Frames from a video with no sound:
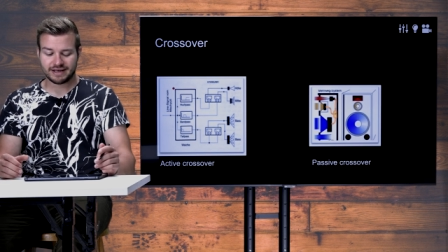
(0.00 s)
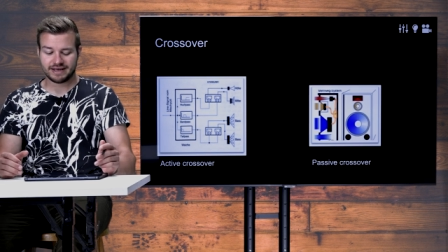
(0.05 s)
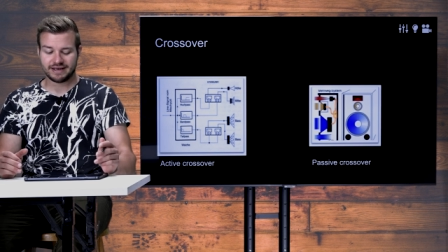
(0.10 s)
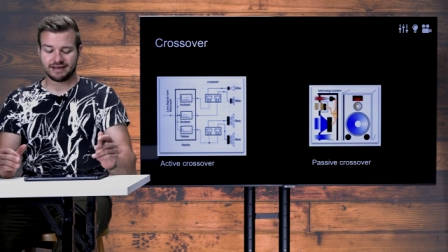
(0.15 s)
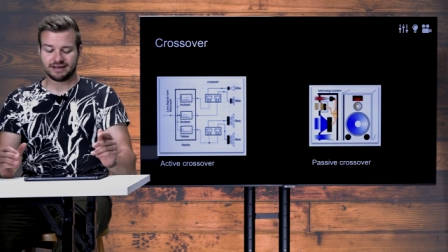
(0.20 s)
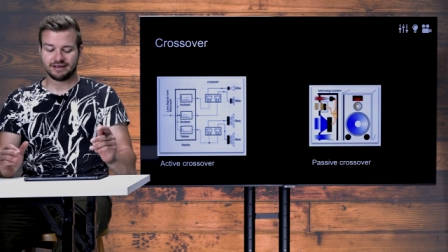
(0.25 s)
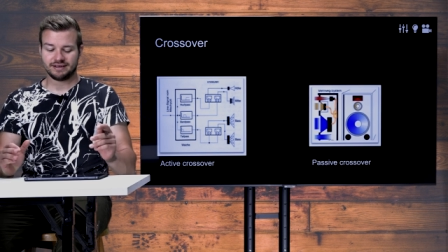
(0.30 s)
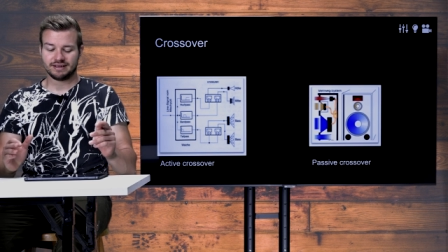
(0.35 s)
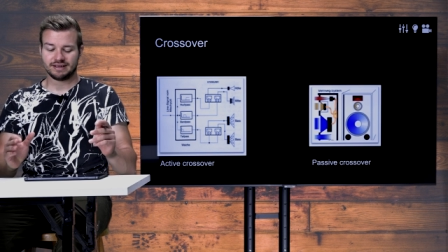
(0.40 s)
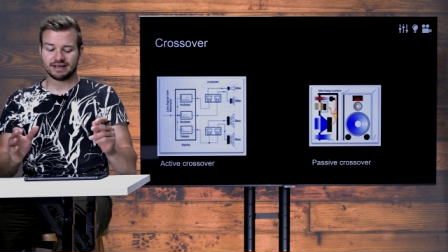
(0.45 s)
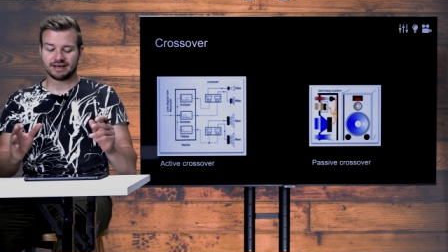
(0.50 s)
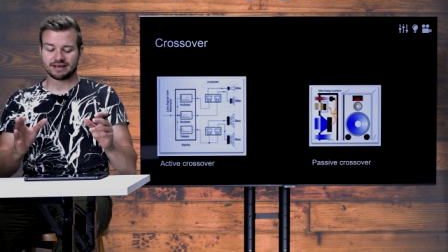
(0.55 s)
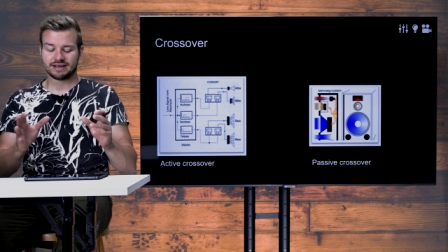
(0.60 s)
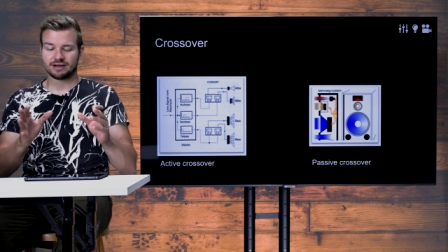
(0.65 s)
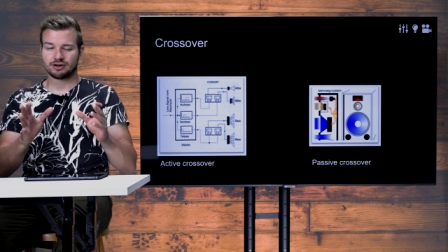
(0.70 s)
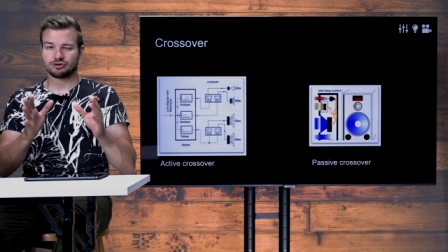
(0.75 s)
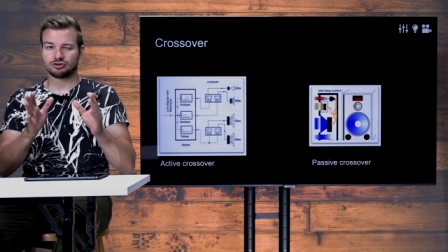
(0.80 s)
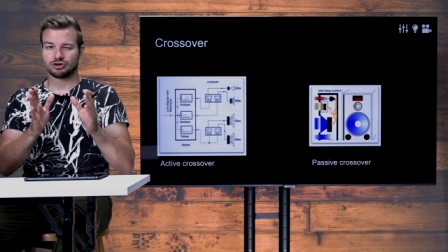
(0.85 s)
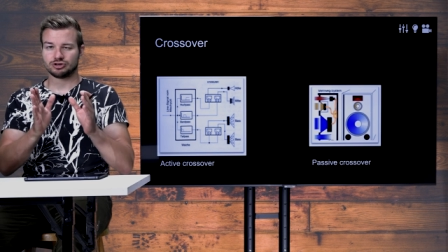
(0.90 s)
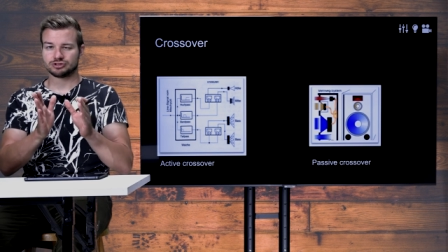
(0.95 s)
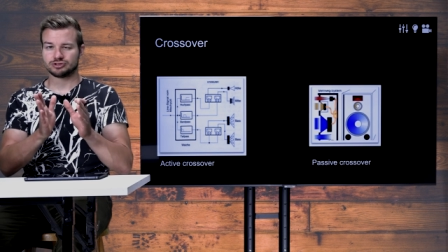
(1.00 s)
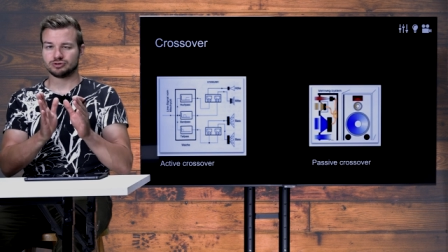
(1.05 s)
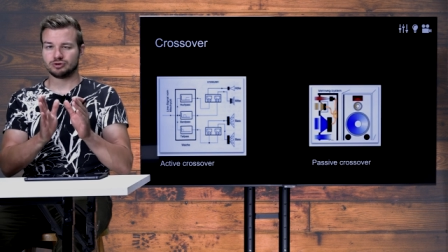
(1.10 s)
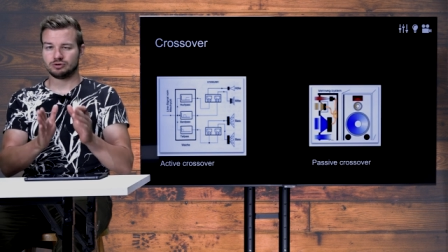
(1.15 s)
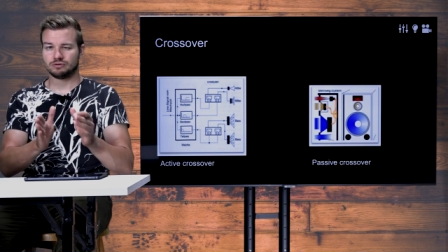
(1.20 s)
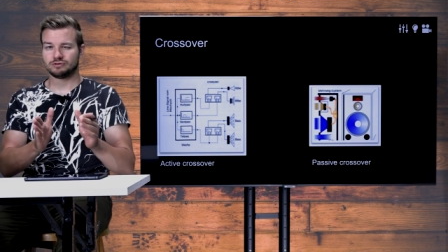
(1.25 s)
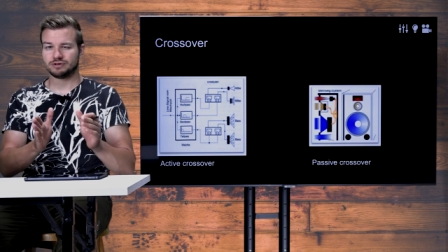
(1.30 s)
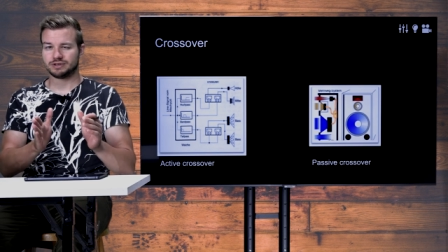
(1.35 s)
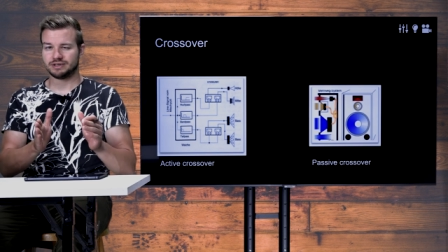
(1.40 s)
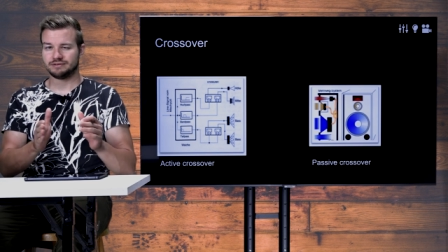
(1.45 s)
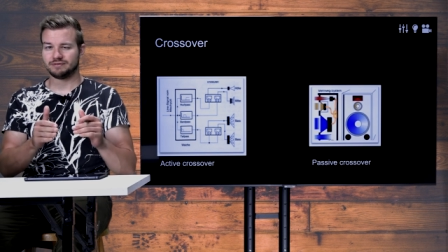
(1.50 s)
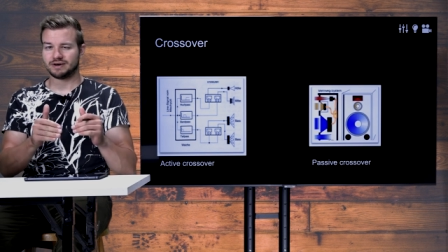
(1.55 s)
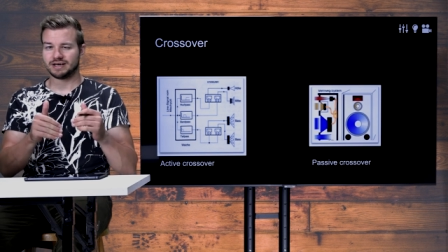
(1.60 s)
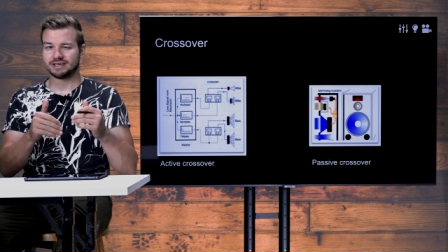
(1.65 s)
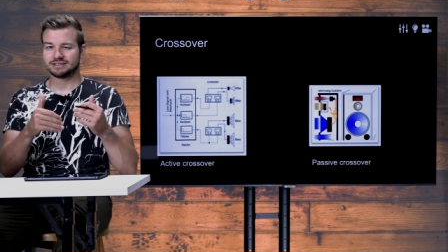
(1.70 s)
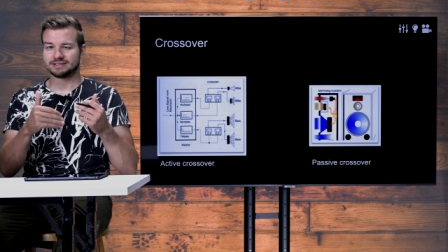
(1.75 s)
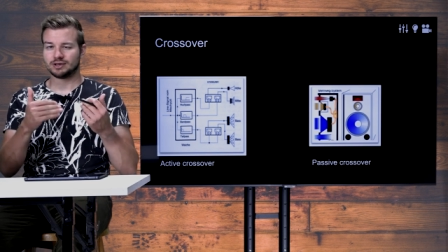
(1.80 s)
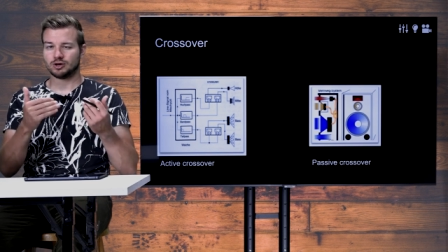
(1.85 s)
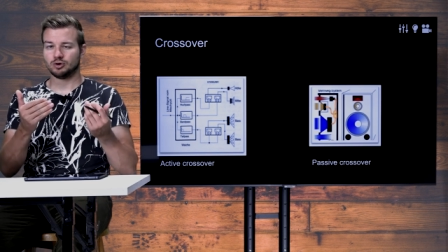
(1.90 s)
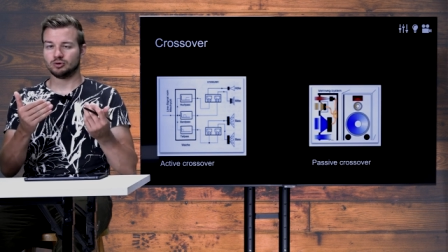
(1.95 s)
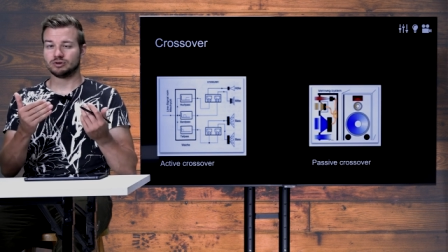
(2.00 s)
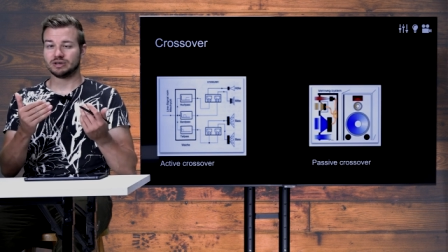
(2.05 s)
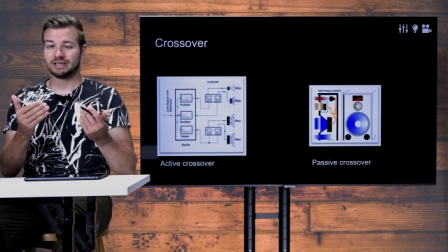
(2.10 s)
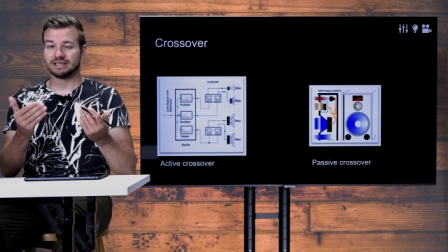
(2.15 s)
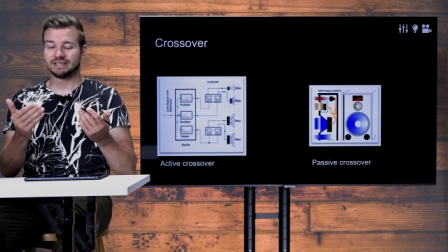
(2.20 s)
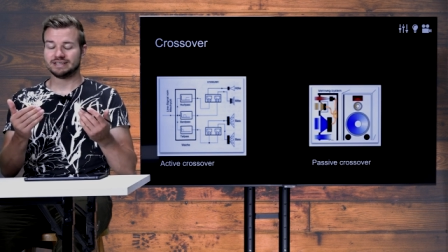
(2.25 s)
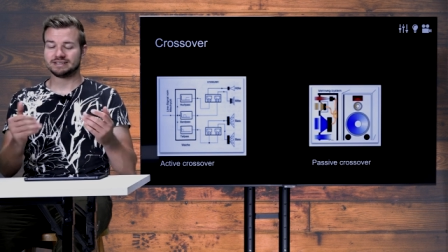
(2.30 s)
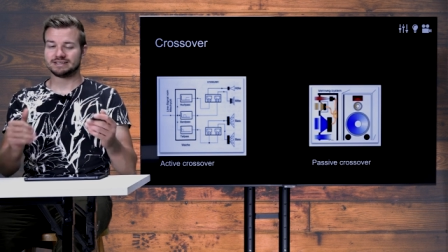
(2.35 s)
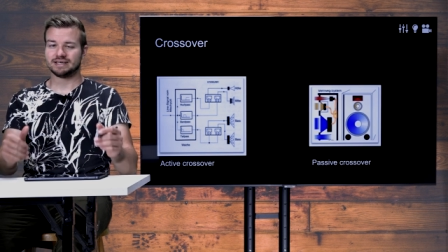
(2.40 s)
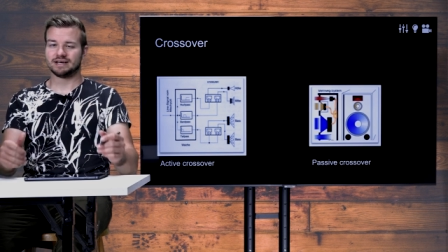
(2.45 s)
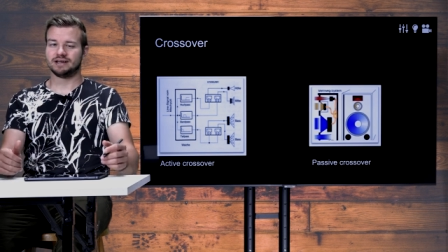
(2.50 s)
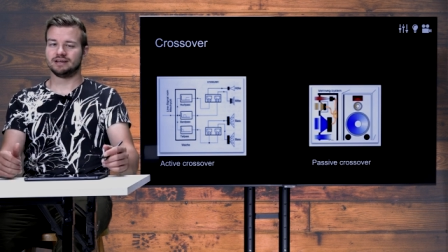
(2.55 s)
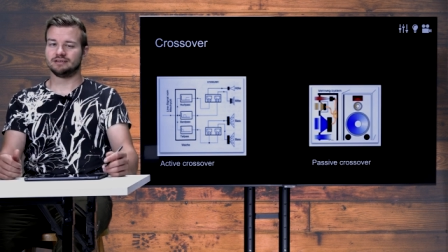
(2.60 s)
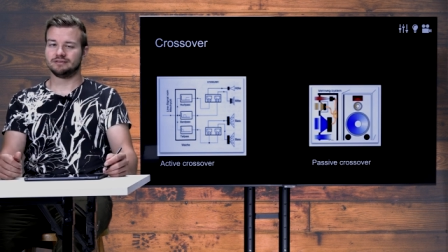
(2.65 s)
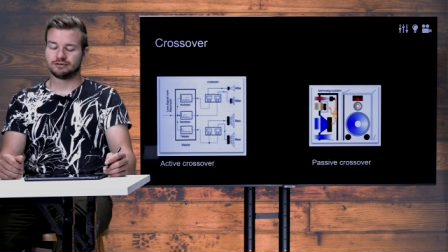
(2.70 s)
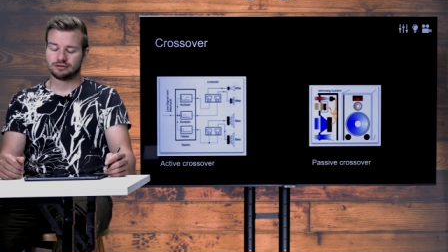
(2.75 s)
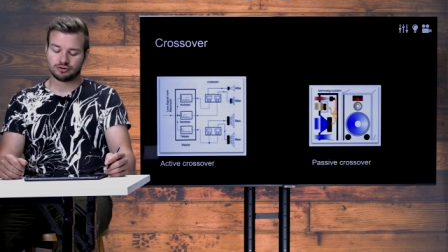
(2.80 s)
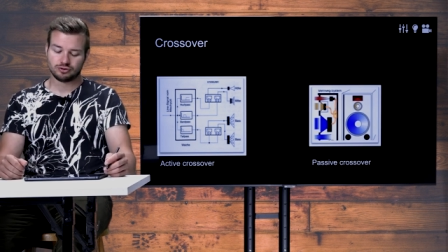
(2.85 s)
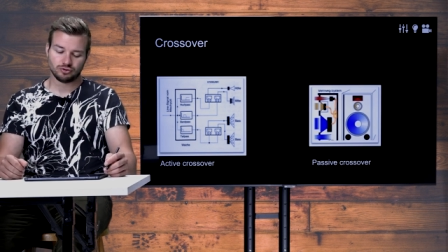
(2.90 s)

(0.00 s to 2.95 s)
a like a crossover device only designed